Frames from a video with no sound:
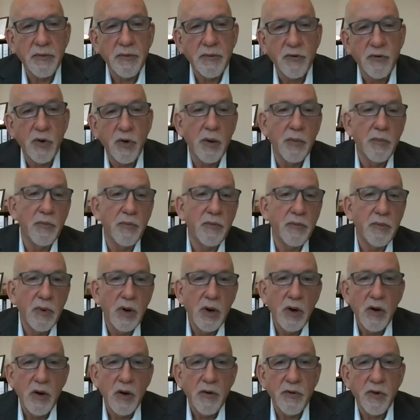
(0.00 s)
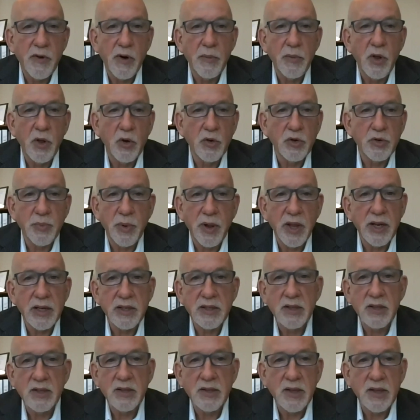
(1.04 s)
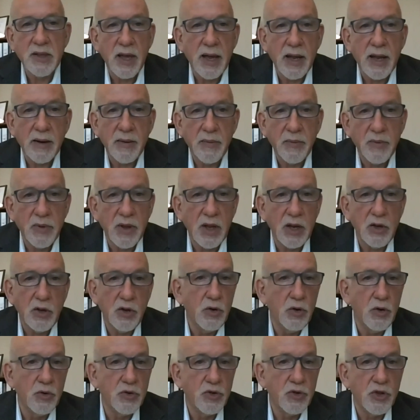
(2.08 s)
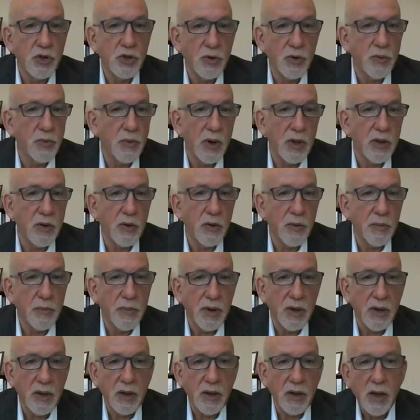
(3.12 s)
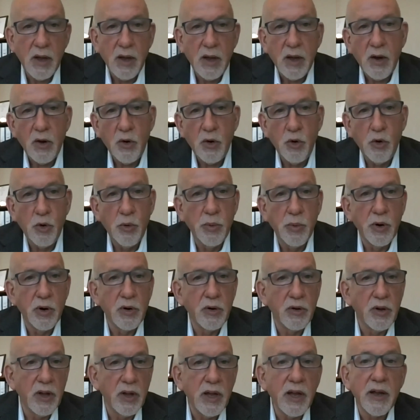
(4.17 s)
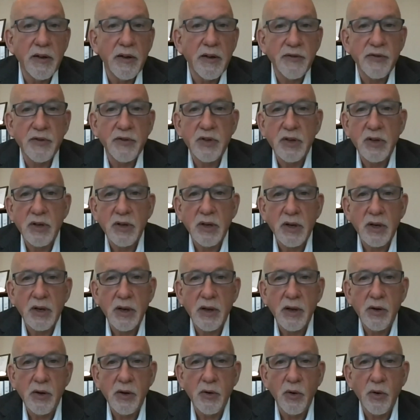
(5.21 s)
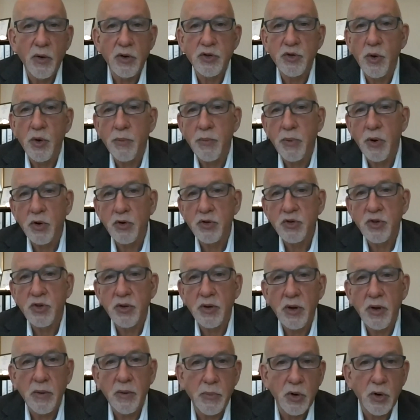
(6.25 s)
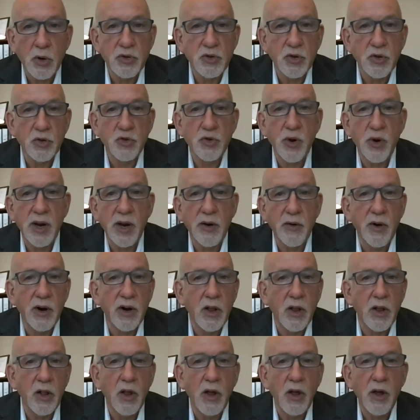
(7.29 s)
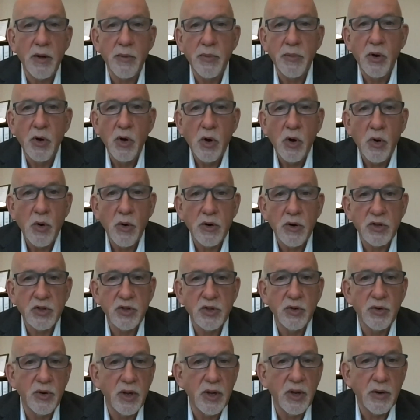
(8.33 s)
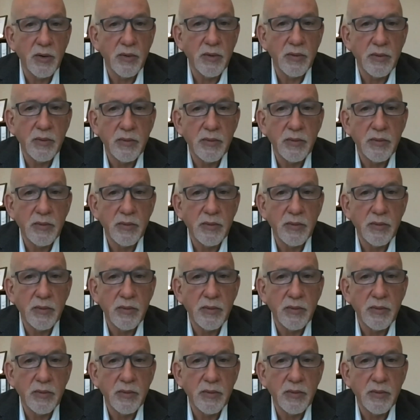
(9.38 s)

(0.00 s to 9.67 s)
from those places that used you, whether it be Uber, Lyft. You're also a personal trainer at a club or a studio.